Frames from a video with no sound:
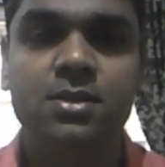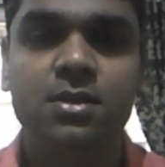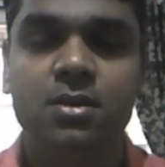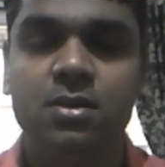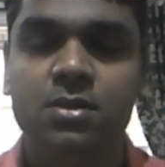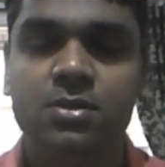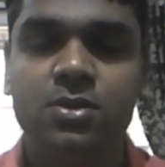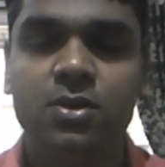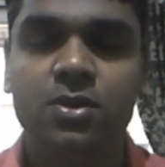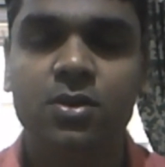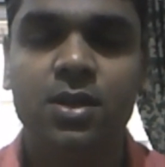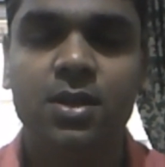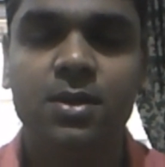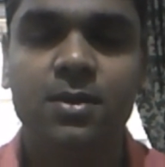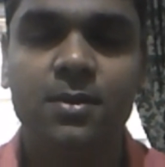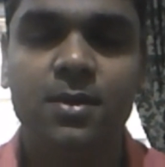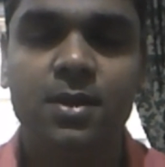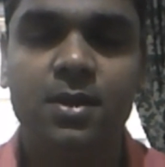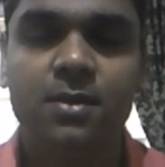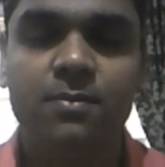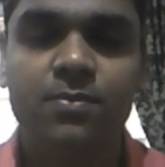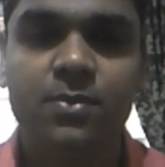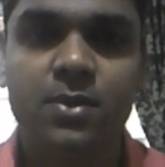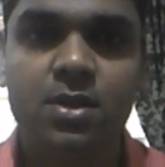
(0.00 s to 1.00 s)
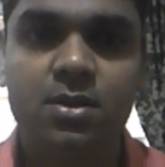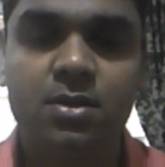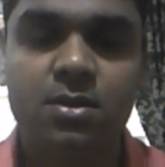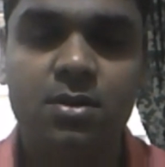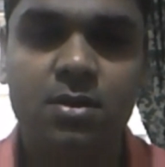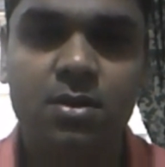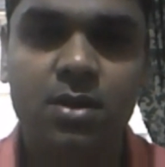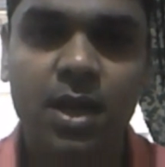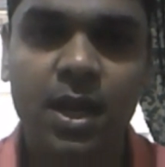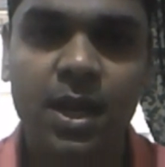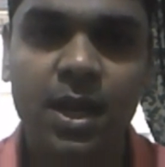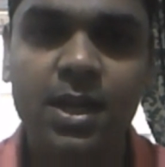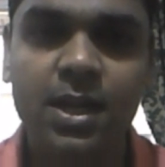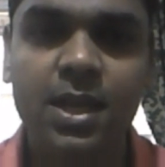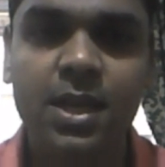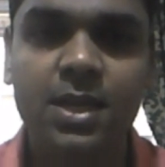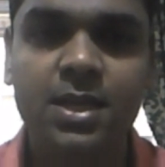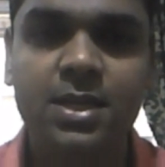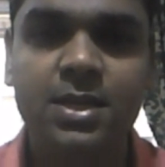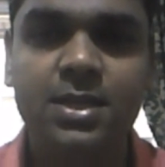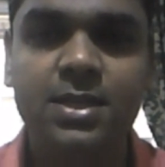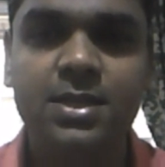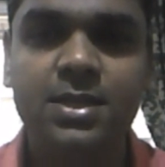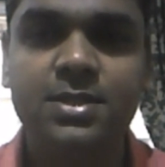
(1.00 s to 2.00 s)
the
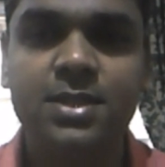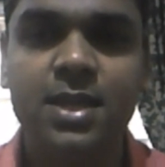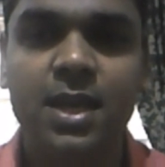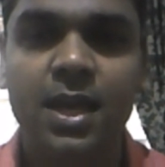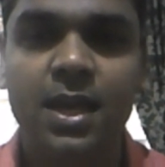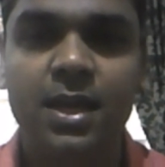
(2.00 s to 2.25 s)
headache is